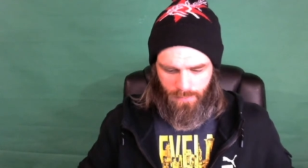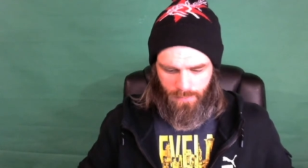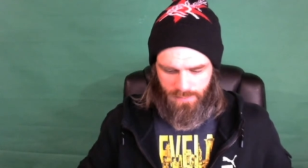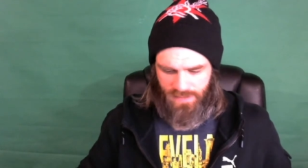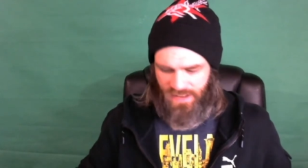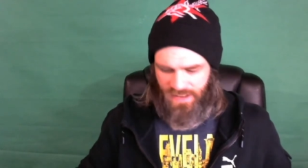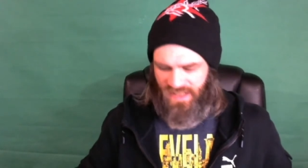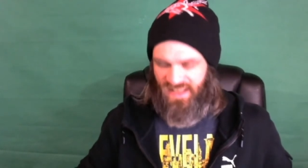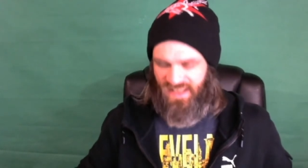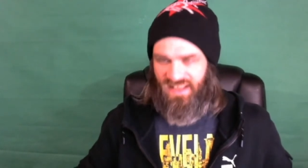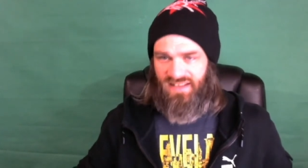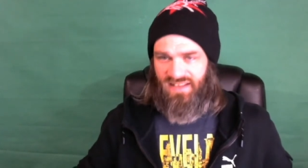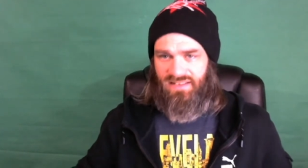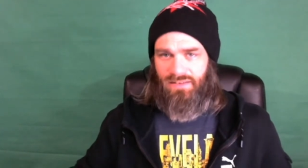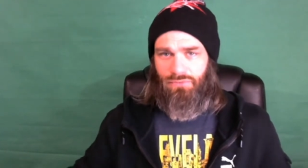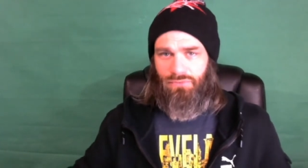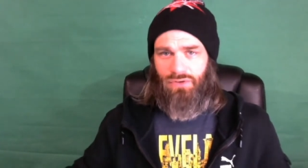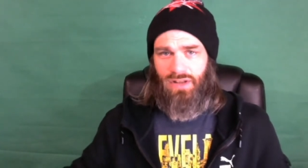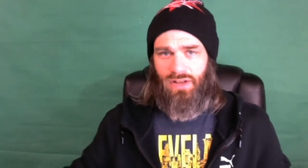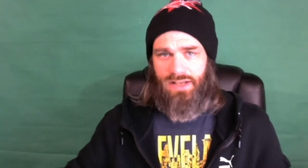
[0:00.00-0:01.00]
kids
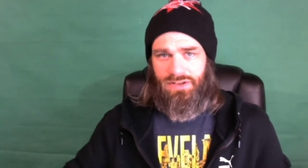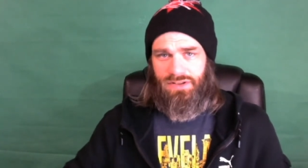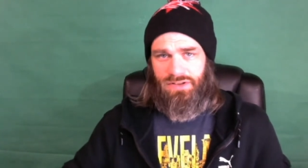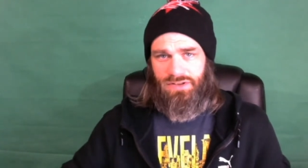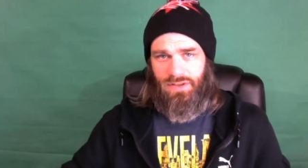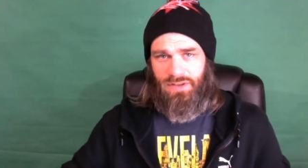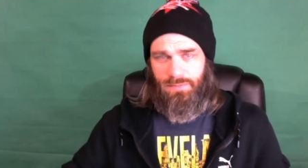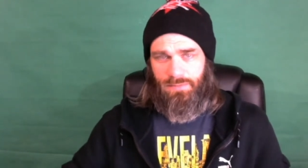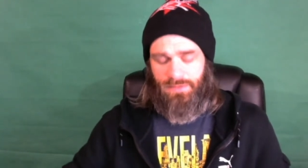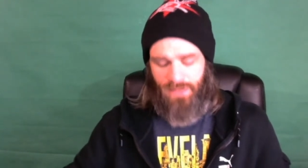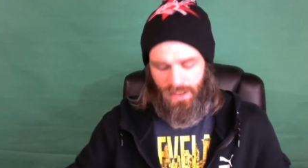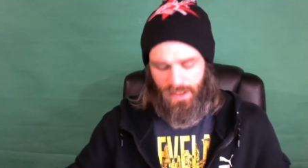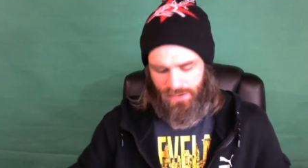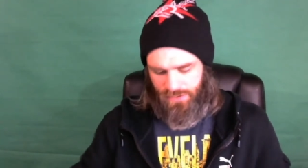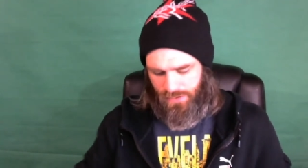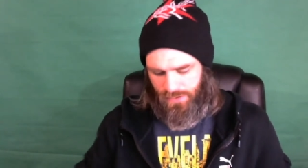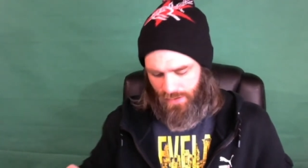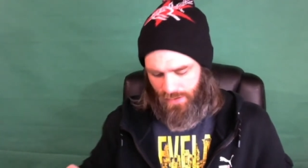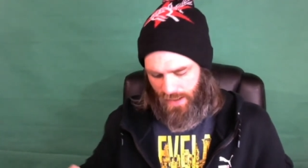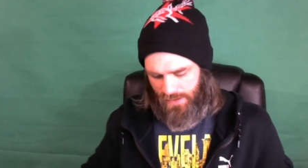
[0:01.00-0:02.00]
and relationships
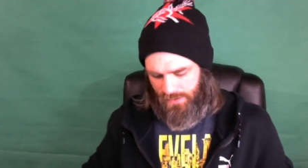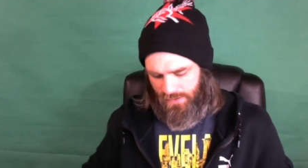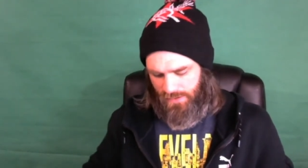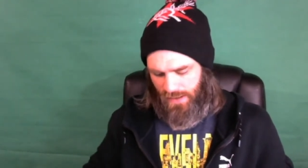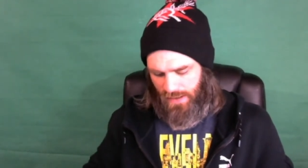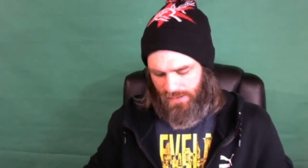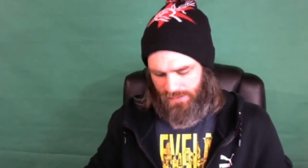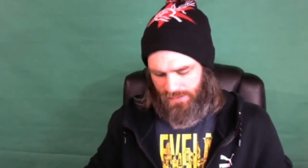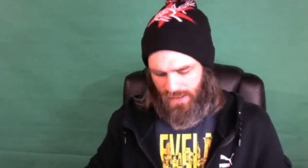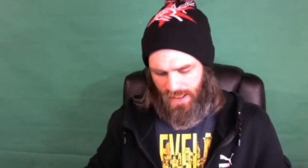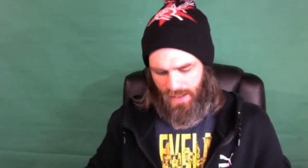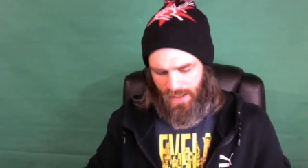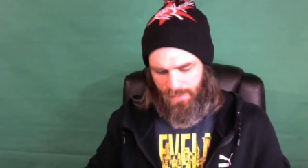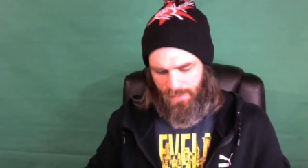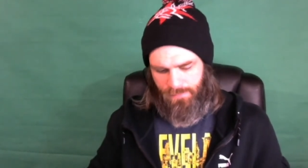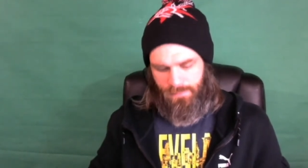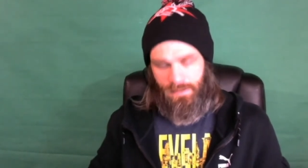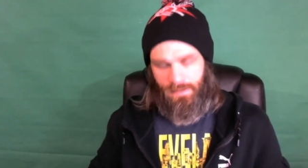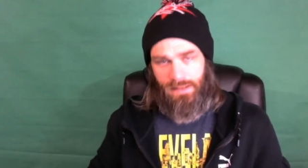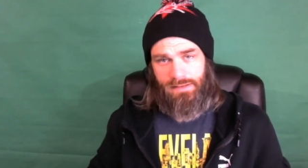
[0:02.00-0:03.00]
next year. That that's gotta
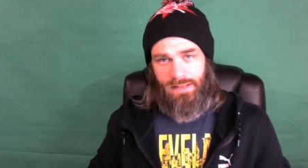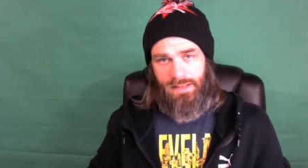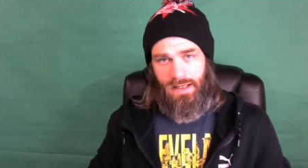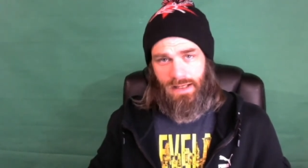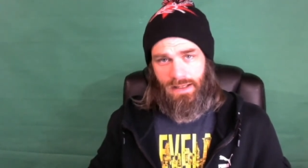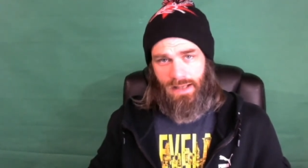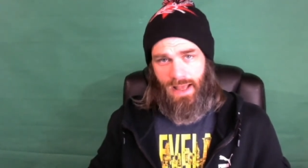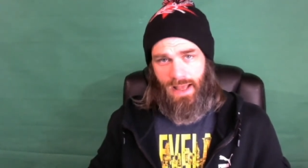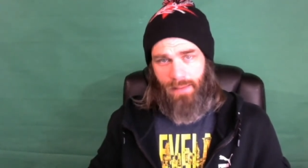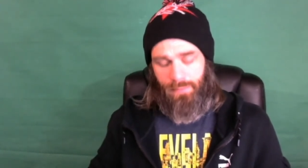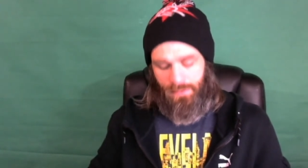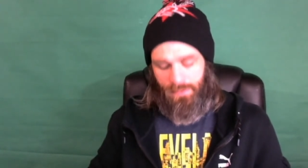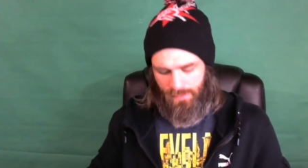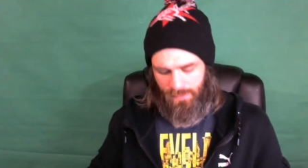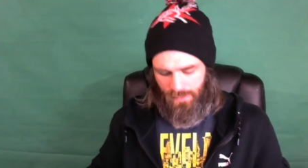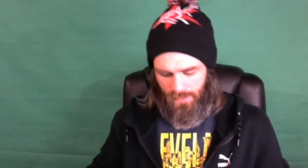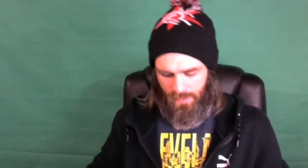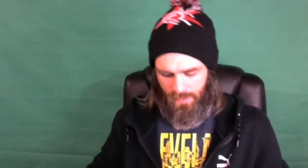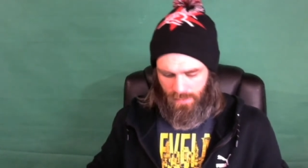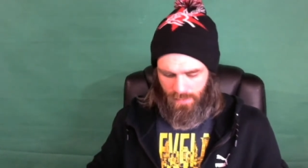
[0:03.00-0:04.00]
that's gotta happen.
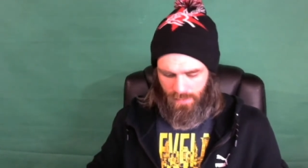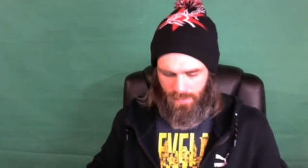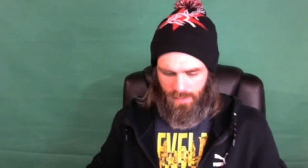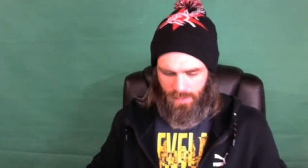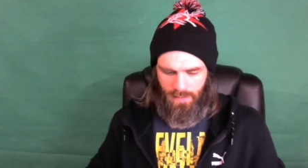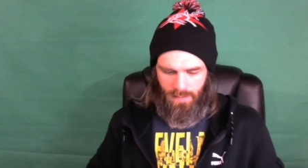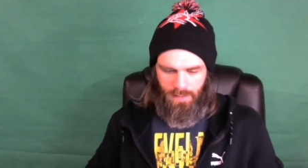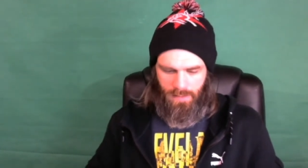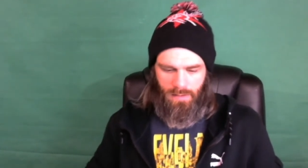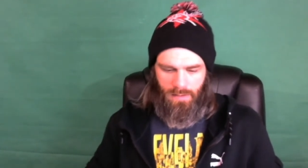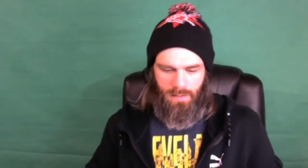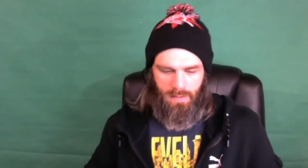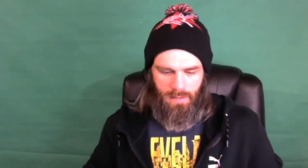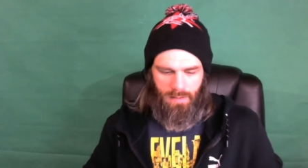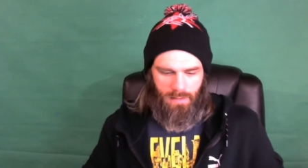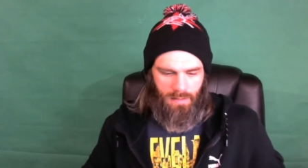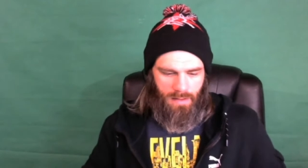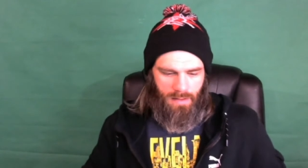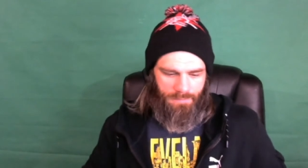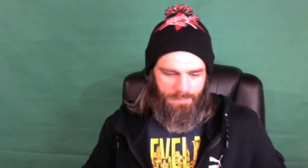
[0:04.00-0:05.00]

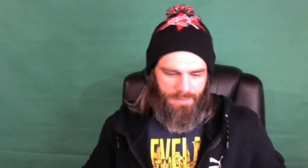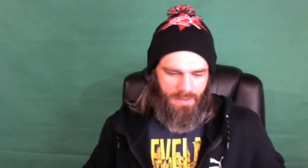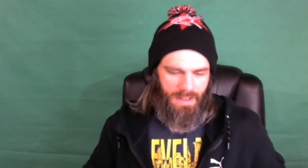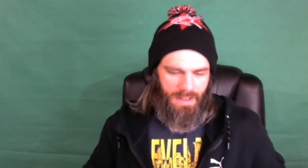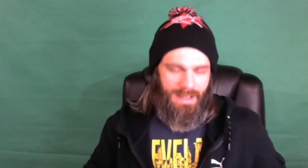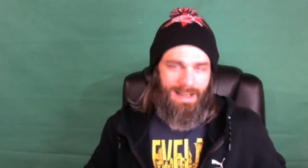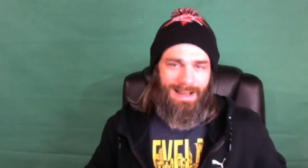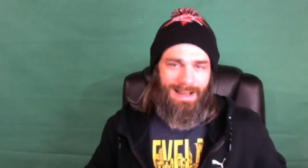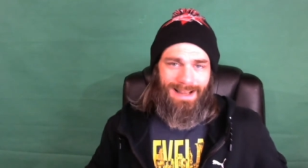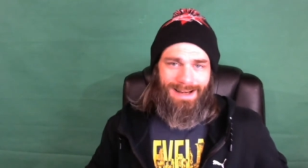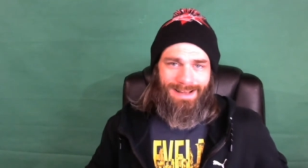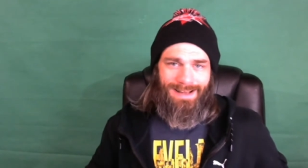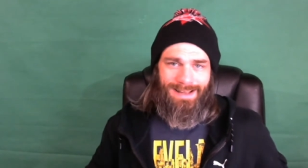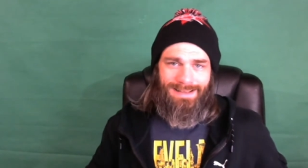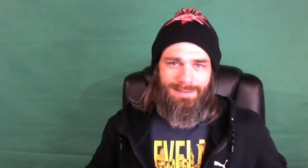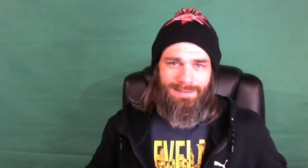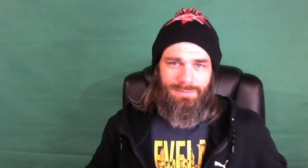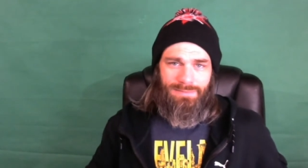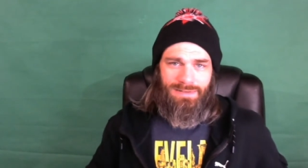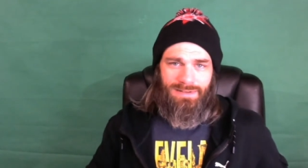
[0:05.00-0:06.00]
I feel like I gotta
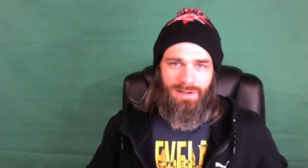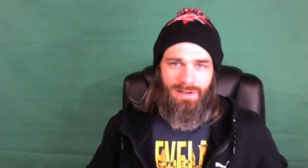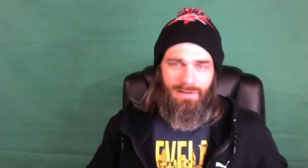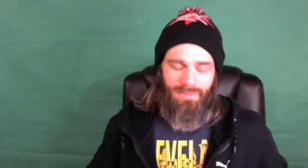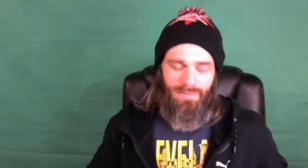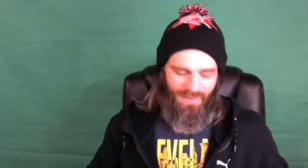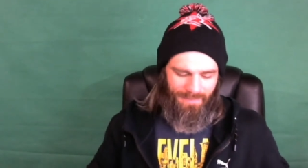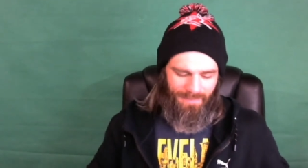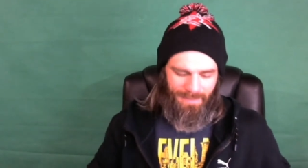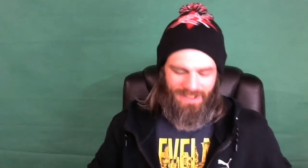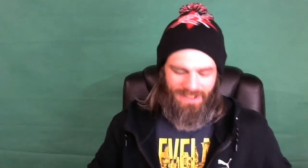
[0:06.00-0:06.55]
get some stuff off my